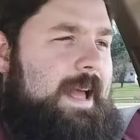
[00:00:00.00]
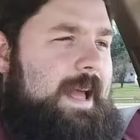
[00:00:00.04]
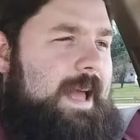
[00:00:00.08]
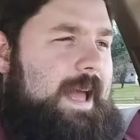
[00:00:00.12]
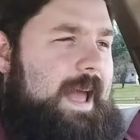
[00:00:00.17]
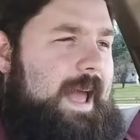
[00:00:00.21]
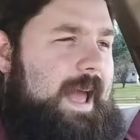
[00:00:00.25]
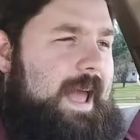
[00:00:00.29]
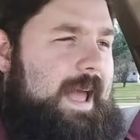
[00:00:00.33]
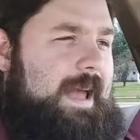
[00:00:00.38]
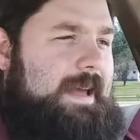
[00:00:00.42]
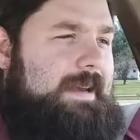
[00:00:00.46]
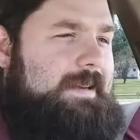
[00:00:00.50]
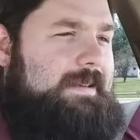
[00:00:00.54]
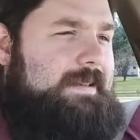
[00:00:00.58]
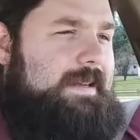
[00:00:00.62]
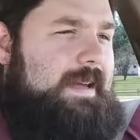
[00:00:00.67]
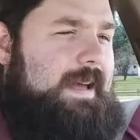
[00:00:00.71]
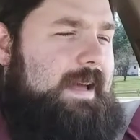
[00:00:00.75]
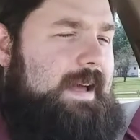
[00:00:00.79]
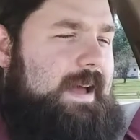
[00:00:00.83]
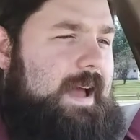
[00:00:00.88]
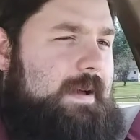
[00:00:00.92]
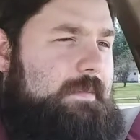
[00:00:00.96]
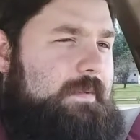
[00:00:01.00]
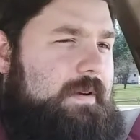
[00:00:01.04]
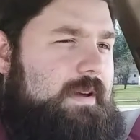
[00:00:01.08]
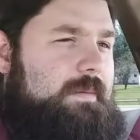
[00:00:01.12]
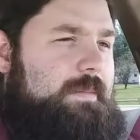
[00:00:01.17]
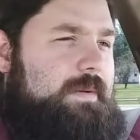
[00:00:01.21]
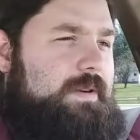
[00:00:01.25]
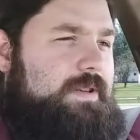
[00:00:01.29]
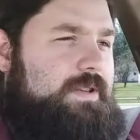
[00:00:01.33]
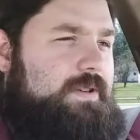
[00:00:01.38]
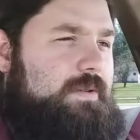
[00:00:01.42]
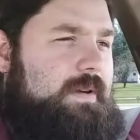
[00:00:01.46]
And I'm going to
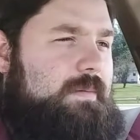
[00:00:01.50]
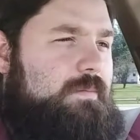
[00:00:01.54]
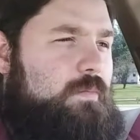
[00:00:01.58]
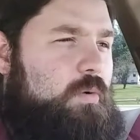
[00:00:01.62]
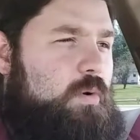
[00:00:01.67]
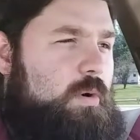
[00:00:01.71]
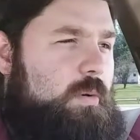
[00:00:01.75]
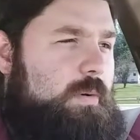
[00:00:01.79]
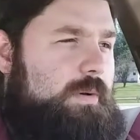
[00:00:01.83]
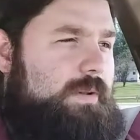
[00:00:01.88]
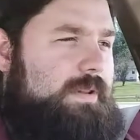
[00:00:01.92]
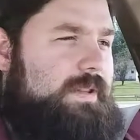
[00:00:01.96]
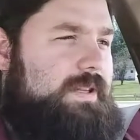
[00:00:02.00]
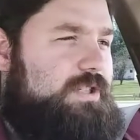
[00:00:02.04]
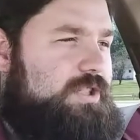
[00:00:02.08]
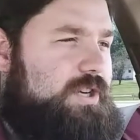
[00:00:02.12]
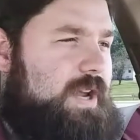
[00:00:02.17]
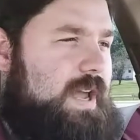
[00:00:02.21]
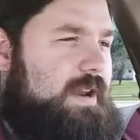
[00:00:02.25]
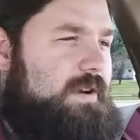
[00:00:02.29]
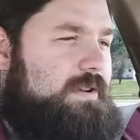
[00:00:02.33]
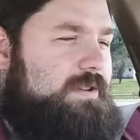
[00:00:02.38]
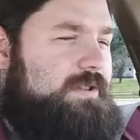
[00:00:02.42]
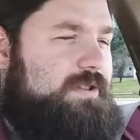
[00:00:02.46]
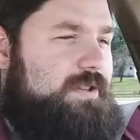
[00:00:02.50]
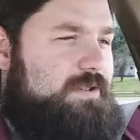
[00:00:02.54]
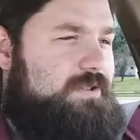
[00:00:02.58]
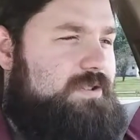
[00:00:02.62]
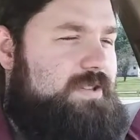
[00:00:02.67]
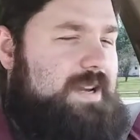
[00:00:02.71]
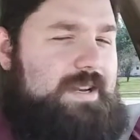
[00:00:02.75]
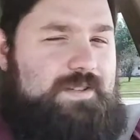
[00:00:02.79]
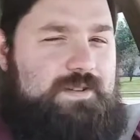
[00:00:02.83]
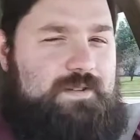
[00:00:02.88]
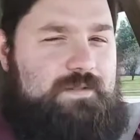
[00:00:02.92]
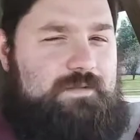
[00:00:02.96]
be doing more with this channel, so
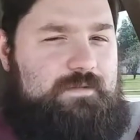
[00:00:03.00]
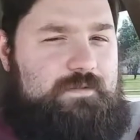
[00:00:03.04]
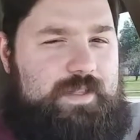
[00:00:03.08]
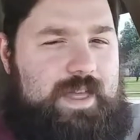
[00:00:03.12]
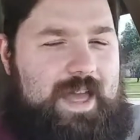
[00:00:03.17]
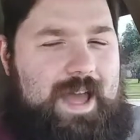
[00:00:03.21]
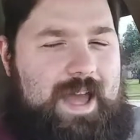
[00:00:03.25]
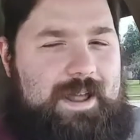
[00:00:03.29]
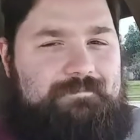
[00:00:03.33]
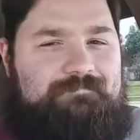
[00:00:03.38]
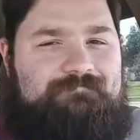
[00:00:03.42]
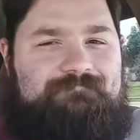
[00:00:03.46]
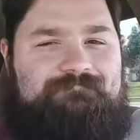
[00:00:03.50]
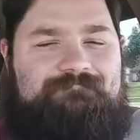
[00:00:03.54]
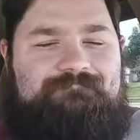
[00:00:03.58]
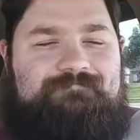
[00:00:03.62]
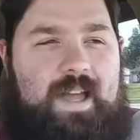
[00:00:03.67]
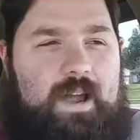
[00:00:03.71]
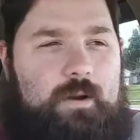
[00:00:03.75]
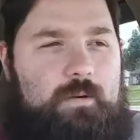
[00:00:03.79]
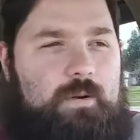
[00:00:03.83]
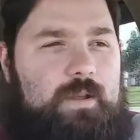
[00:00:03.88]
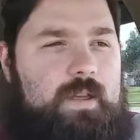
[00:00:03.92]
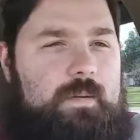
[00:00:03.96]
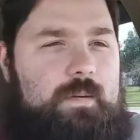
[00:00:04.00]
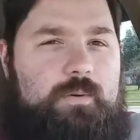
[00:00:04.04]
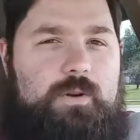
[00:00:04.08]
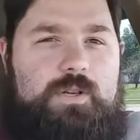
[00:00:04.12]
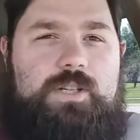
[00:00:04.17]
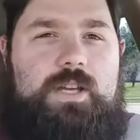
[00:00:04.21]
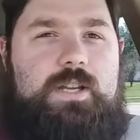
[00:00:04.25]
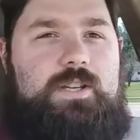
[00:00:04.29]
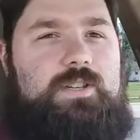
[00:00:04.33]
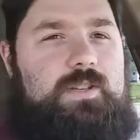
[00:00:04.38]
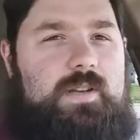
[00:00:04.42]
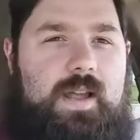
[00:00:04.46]
stay tuned for that. I really
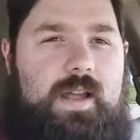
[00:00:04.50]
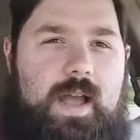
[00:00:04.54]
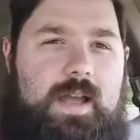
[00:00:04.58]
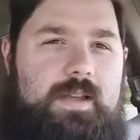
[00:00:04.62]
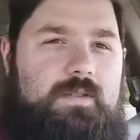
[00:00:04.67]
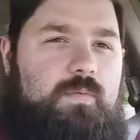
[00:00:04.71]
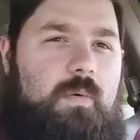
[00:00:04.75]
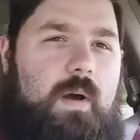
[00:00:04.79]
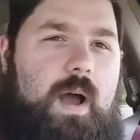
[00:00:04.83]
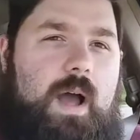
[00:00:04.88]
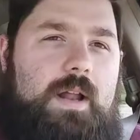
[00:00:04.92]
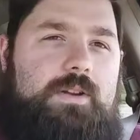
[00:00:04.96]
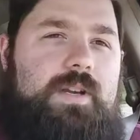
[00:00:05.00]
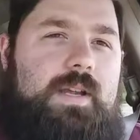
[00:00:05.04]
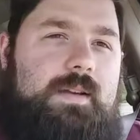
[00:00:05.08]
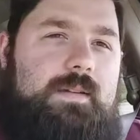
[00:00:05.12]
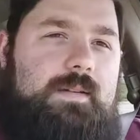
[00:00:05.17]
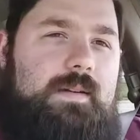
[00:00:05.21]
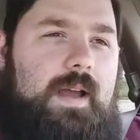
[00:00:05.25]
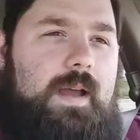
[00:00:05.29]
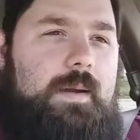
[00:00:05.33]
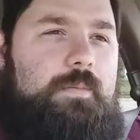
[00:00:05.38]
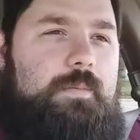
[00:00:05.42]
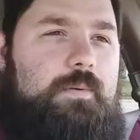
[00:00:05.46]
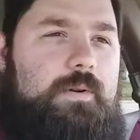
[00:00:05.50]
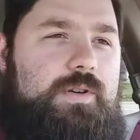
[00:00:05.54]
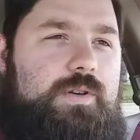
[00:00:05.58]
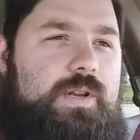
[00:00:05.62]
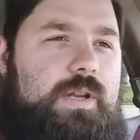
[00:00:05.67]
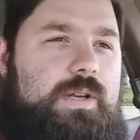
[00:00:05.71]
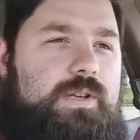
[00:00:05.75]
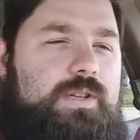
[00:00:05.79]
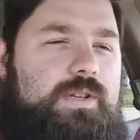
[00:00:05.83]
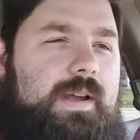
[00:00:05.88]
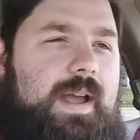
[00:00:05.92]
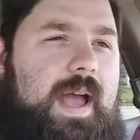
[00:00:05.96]
appreciate you guys watching. I
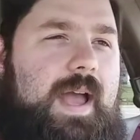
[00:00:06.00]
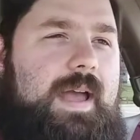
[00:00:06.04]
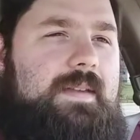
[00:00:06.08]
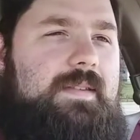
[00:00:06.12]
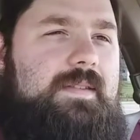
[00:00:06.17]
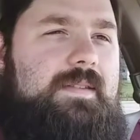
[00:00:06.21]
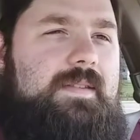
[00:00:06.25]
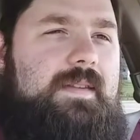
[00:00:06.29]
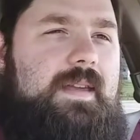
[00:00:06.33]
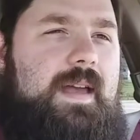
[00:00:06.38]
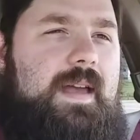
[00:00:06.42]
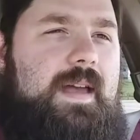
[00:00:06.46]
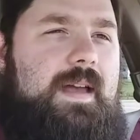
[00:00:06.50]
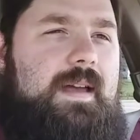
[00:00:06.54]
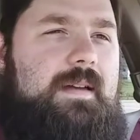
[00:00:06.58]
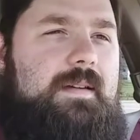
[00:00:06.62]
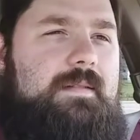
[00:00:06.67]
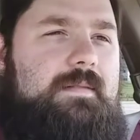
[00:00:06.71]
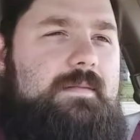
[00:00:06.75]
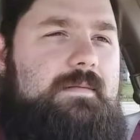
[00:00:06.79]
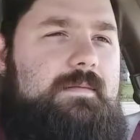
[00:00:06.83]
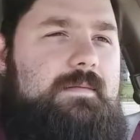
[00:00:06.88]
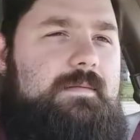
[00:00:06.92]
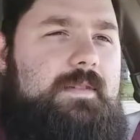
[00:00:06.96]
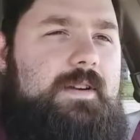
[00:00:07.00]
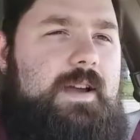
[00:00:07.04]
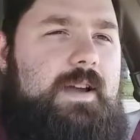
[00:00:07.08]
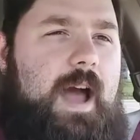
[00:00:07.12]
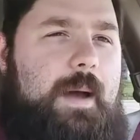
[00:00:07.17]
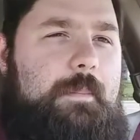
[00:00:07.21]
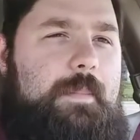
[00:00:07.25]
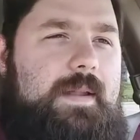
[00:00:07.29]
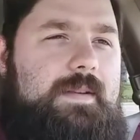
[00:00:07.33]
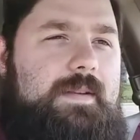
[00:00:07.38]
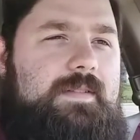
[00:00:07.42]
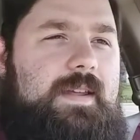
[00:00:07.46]
appreciate you guys
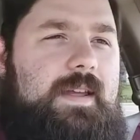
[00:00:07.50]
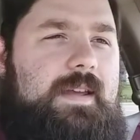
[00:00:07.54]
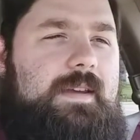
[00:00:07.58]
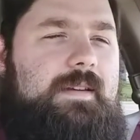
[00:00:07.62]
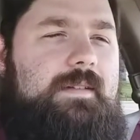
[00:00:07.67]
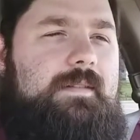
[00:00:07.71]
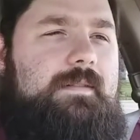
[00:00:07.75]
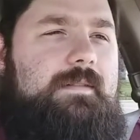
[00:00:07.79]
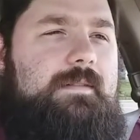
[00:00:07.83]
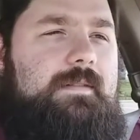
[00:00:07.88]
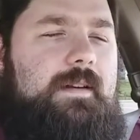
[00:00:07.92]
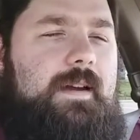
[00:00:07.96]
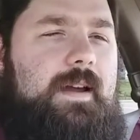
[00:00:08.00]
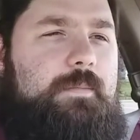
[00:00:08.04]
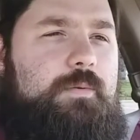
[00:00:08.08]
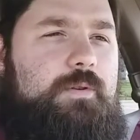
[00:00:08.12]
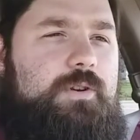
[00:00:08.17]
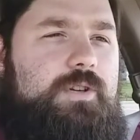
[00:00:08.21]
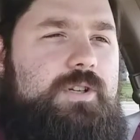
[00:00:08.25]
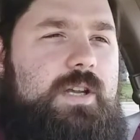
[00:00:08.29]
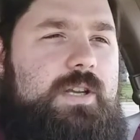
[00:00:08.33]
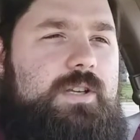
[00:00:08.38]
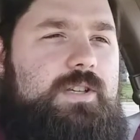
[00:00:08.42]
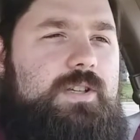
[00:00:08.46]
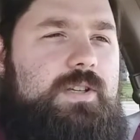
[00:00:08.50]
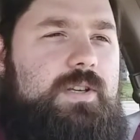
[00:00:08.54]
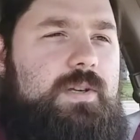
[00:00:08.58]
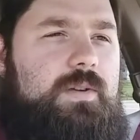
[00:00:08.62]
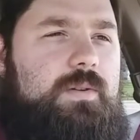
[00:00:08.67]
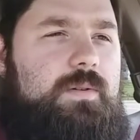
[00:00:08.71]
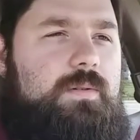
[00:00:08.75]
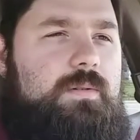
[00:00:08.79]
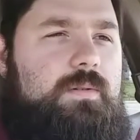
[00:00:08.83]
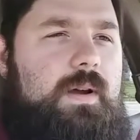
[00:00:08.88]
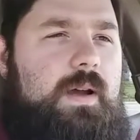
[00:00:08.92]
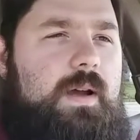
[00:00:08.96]
commenting. I appreciate
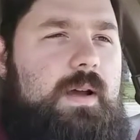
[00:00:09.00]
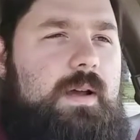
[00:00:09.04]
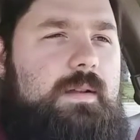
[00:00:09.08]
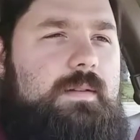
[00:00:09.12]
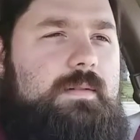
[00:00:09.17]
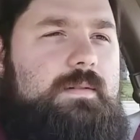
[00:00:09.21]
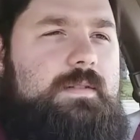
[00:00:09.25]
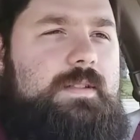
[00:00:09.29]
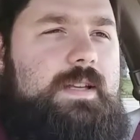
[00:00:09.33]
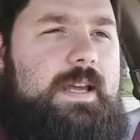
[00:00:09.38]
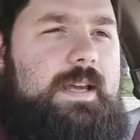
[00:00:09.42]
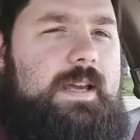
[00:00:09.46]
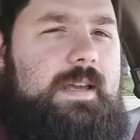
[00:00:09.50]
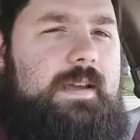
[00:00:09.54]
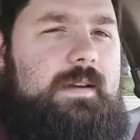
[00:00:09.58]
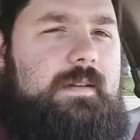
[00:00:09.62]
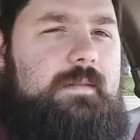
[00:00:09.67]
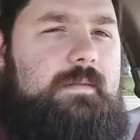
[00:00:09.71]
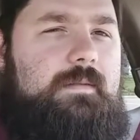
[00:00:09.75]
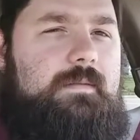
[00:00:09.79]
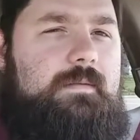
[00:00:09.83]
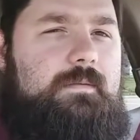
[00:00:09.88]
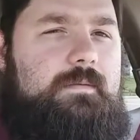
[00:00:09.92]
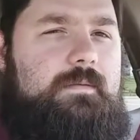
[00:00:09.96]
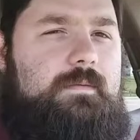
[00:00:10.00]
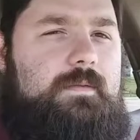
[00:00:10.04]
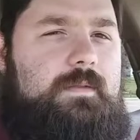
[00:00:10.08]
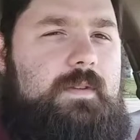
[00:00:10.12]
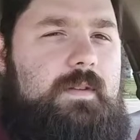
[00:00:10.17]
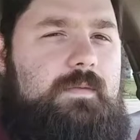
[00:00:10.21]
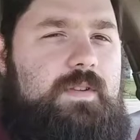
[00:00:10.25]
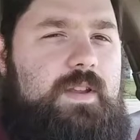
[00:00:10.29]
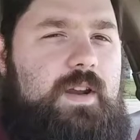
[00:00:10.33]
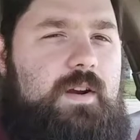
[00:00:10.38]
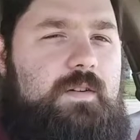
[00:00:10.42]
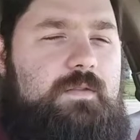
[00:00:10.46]
you taking
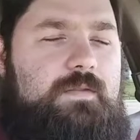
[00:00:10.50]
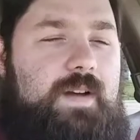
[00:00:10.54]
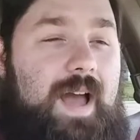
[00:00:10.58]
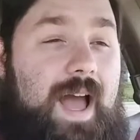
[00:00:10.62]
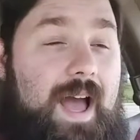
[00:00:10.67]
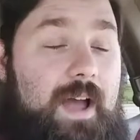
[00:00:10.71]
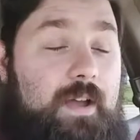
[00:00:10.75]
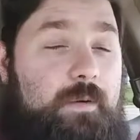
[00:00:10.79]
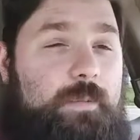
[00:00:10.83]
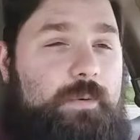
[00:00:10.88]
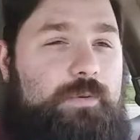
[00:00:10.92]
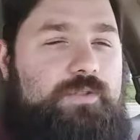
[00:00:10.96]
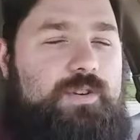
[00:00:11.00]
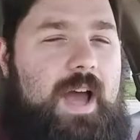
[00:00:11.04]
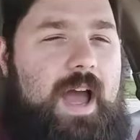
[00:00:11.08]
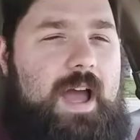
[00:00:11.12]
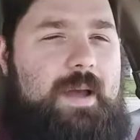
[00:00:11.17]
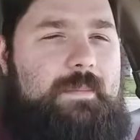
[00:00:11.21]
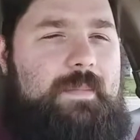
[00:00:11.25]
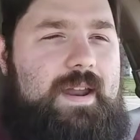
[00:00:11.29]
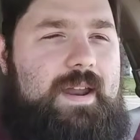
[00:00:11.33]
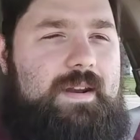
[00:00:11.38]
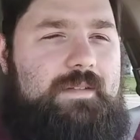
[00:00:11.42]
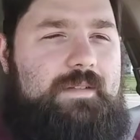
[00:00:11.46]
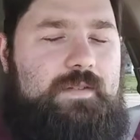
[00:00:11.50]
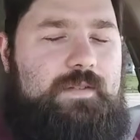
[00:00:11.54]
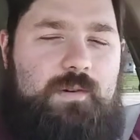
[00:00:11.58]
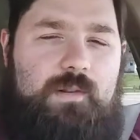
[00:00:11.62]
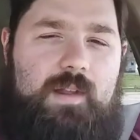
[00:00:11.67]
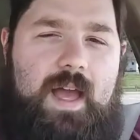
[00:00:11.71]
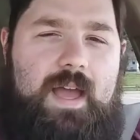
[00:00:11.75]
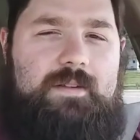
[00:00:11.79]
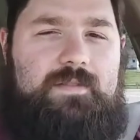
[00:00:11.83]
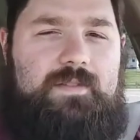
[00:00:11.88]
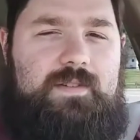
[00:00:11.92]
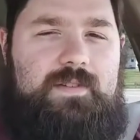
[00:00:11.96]
the valuable time out of your
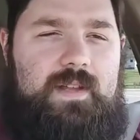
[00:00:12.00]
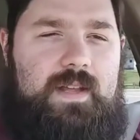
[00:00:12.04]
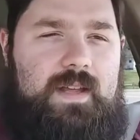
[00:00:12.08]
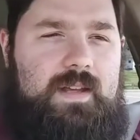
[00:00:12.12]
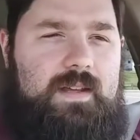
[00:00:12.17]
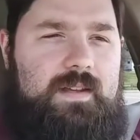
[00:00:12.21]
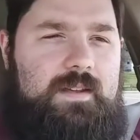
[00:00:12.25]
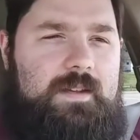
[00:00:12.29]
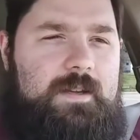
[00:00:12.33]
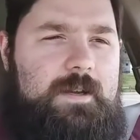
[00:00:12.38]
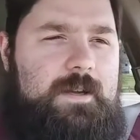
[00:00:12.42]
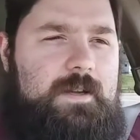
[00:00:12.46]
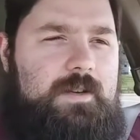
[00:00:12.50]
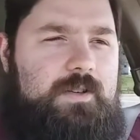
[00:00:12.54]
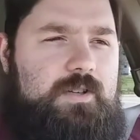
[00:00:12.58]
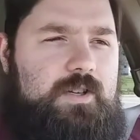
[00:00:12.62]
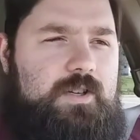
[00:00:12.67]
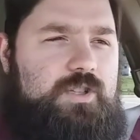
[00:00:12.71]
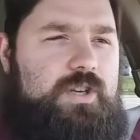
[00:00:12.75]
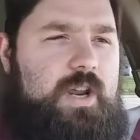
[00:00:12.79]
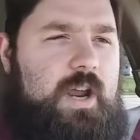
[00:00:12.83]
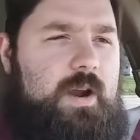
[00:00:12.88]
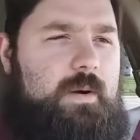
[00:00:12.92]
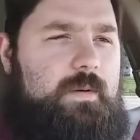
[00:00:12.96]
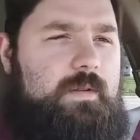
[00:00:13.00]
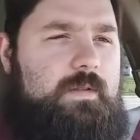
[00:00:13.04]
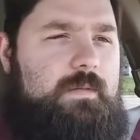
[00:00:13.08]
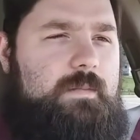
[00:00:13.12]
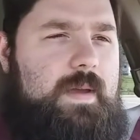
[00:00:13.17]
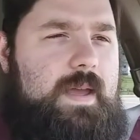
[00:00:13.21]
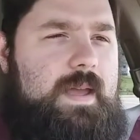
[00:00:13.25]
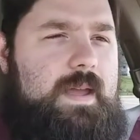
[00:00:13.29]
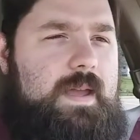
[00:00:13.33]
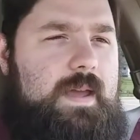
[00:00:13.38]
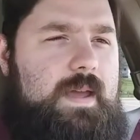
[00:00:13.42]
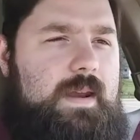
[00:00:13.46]
life to share with
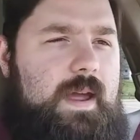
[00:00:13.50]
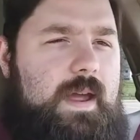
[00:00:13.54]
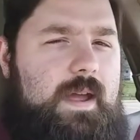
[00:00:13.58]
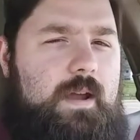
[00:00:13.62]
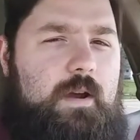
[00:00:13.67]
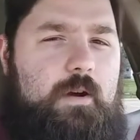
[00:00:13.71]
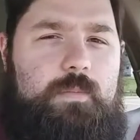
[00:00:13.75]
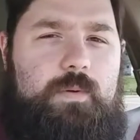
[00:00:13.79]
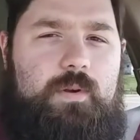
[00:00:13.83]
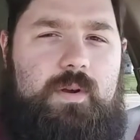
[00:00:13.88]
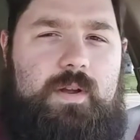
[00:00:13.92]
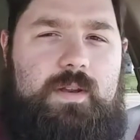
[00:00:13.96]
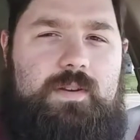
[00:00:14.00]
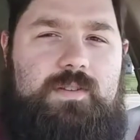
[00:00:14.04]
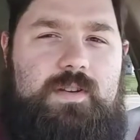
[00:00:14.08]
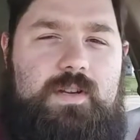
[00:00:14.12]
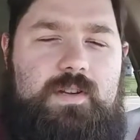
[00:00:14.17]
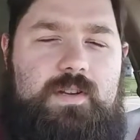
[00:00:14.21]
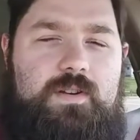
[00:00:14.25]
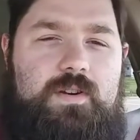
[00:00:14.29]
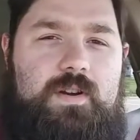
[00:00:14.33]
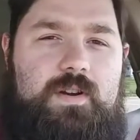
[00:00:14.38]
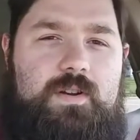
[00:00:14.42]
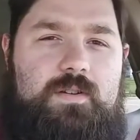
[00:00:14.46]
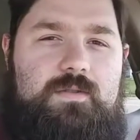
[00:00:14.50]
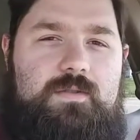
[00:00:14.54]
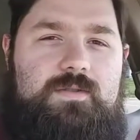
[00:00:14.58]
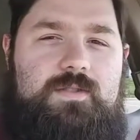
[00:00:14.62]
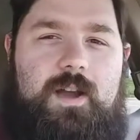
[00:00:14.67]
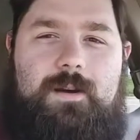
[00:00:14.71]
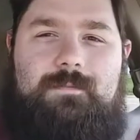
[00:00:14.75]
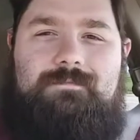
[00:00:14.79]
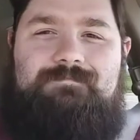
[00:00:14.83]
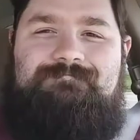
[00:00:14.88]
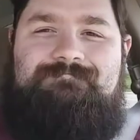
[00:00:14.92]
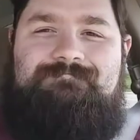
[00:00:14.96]
me, and I hope you'll continue to do so.